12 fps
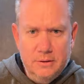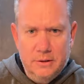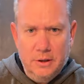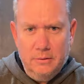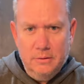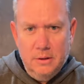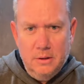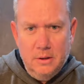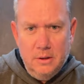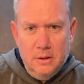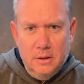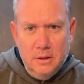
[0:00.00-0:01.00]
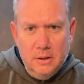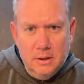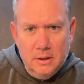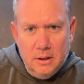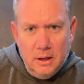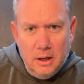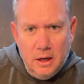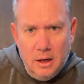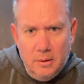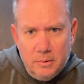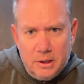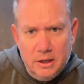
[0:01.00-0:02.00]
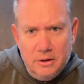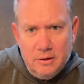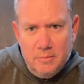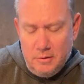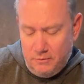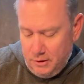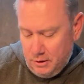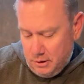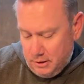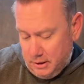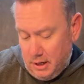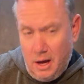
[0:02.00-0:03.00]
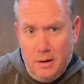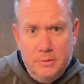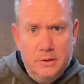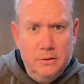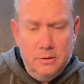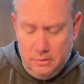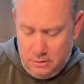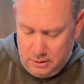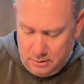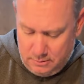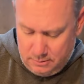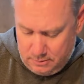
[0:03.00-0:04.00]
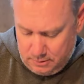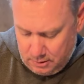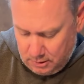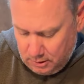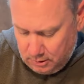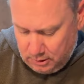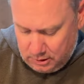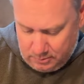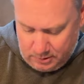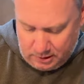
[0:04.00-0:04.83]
So, can you give me a video idea? Absolutely. Oh, look, I'm